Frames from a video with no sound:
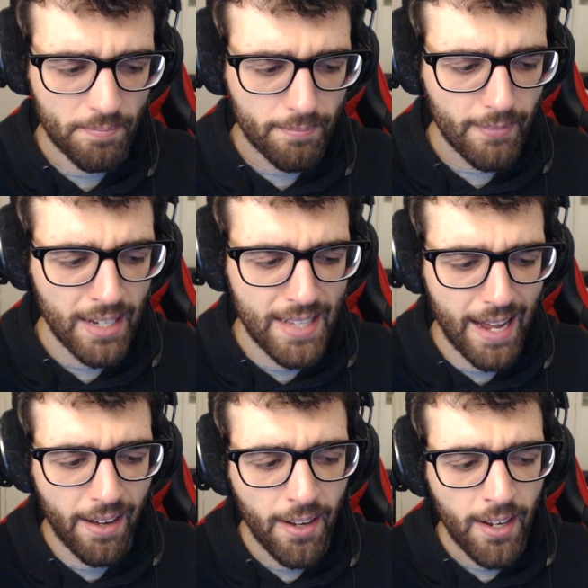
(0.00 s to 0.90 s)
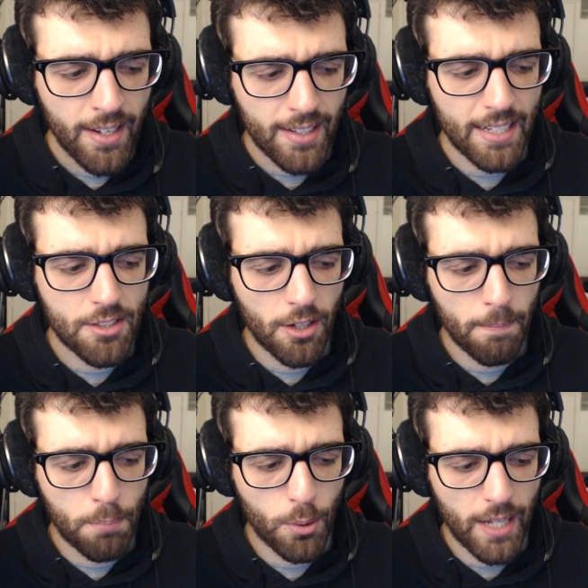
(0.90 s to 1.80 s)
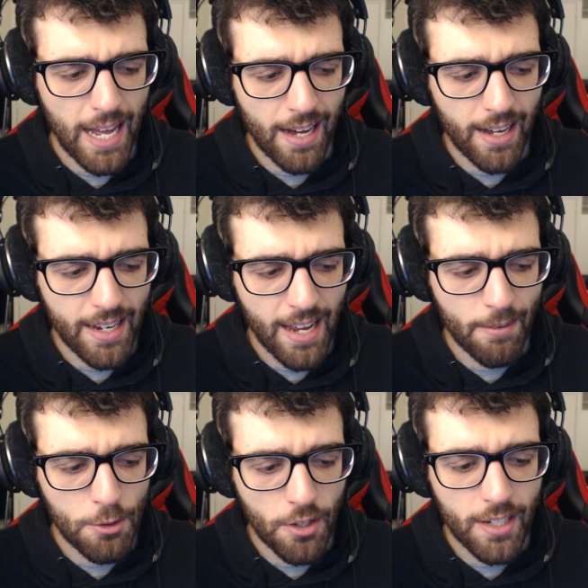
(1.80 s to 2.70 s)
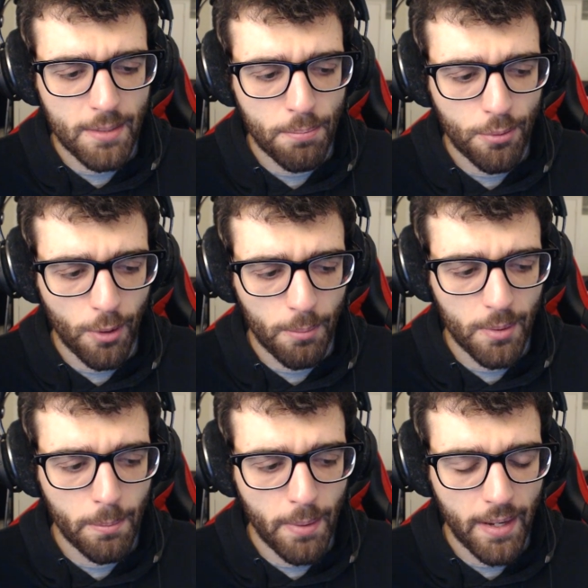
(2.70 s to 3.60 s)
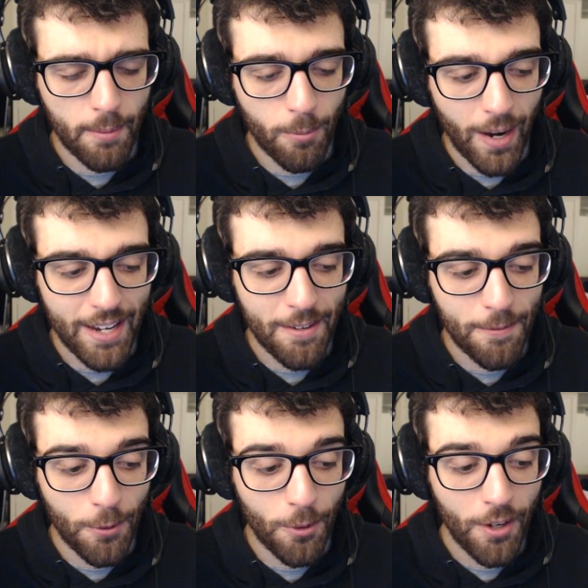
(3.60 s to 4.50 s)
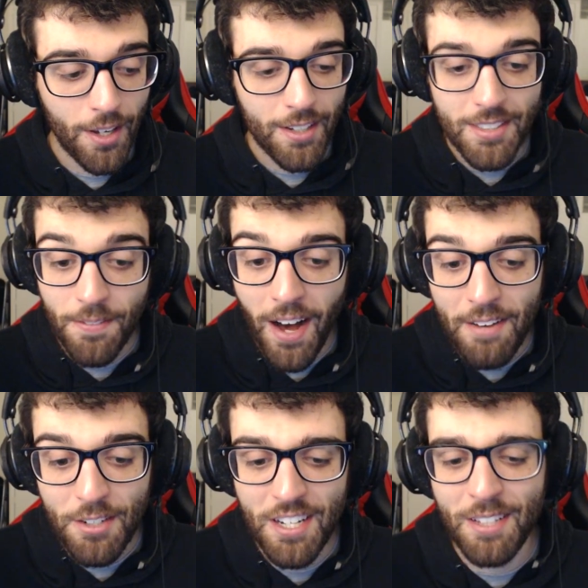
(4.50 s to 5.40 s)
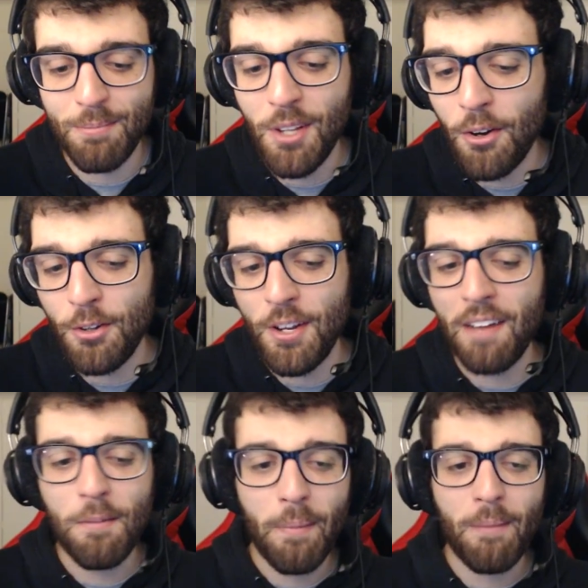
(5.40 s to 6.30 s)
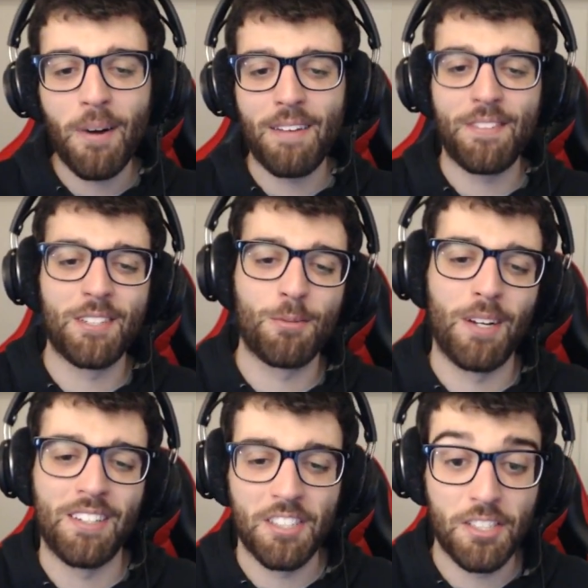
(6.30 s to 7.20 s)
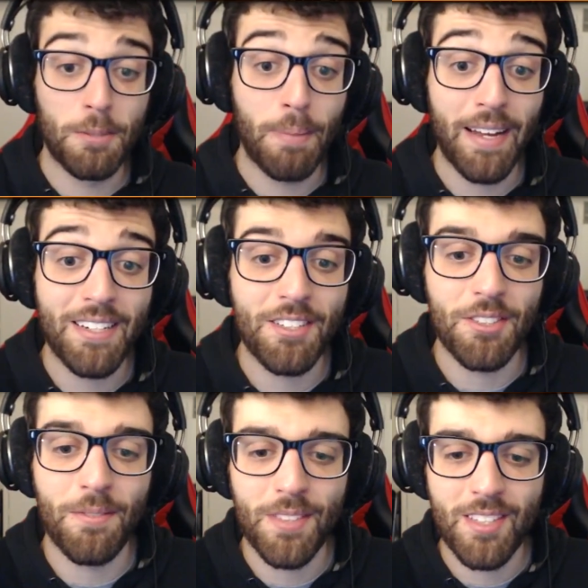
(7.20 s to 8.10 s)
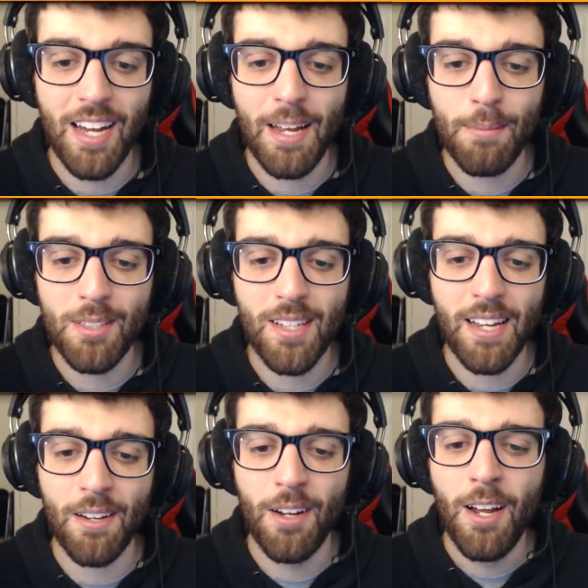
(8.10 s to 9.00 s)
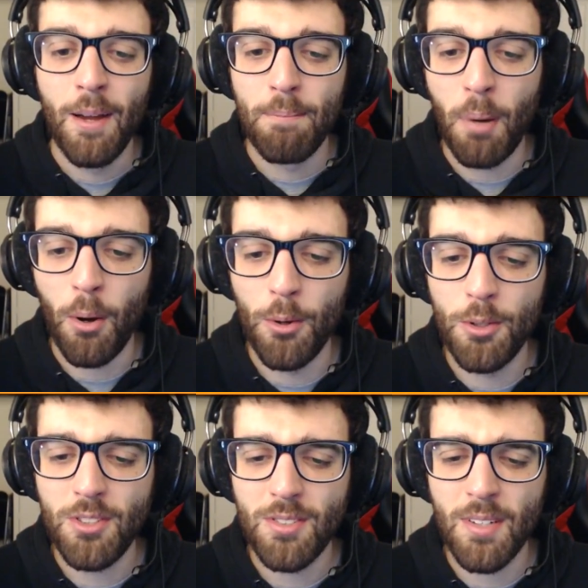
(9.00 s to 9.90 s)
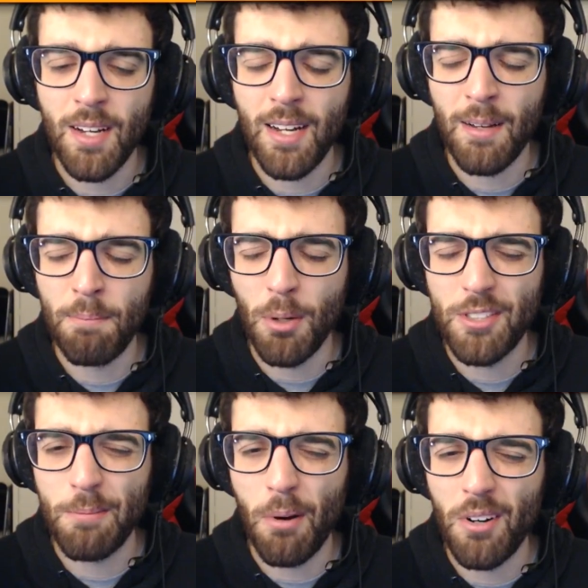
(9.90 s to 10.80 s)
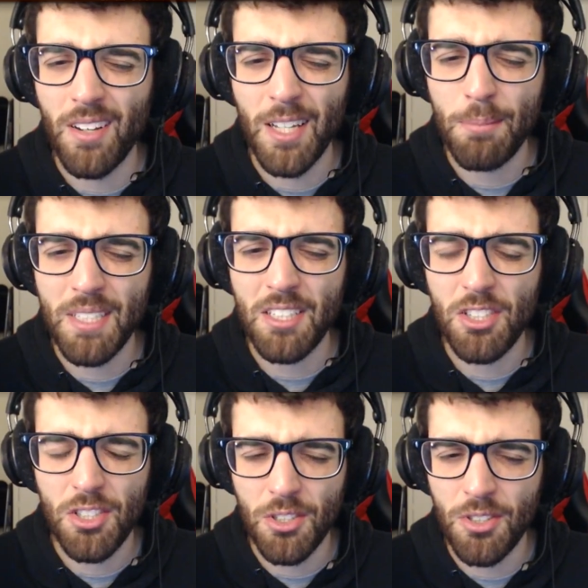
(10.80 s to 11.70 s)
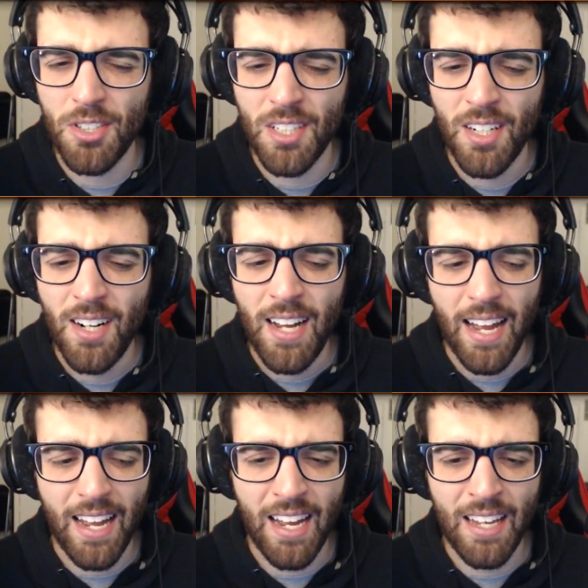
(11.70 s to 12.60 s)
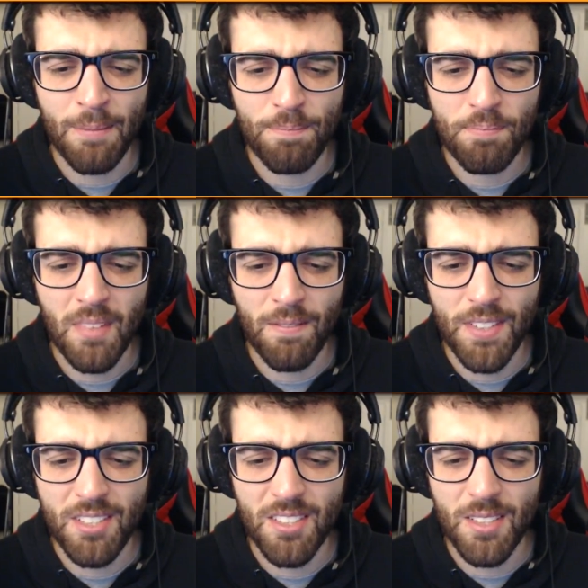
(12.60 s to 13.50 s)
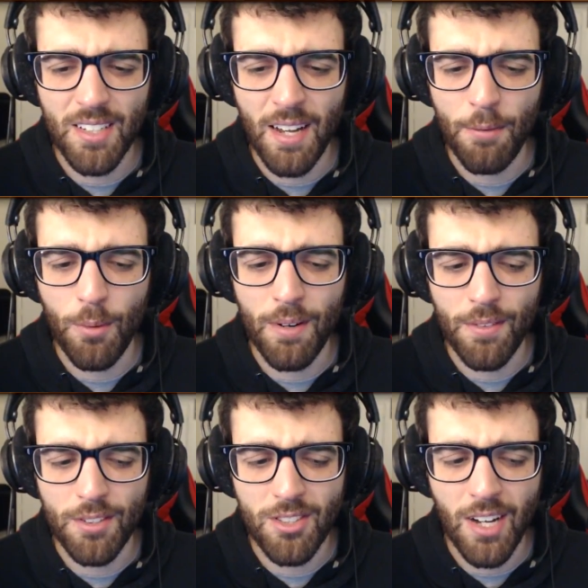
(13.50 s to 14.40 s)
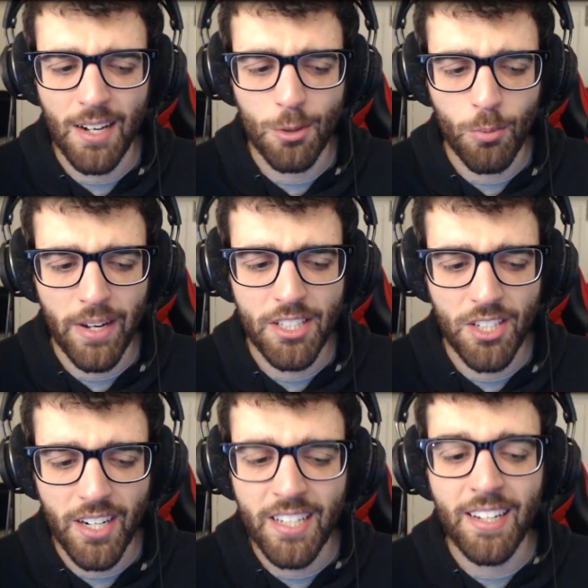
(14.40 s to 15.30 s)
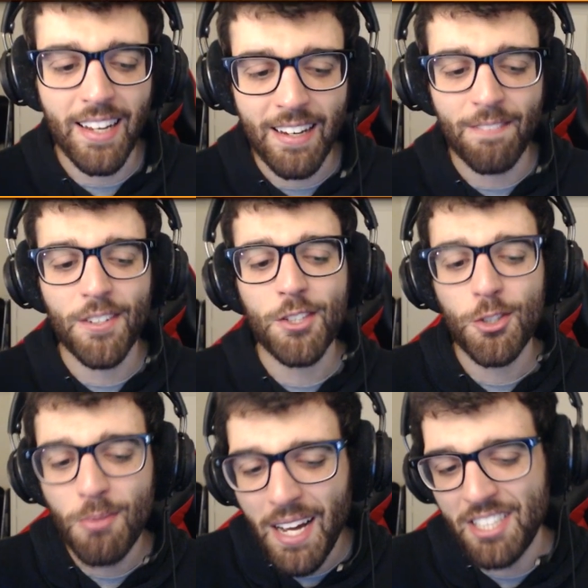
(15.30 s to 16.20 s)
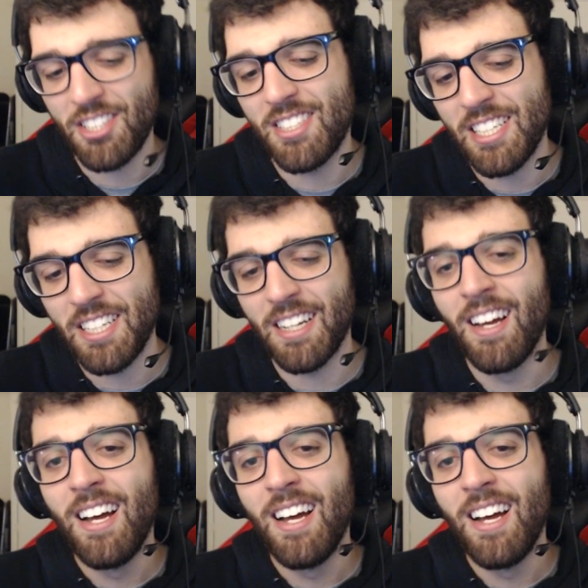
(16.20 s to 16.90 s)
Now, let's go and pull out a game you guys have probably been waiting for. Survivorium! No, you haven't been waiting for this one. I just debated you. This game is like a post-apocalyptic shooter, and this is another one of those titles we're chucking in the trash tier.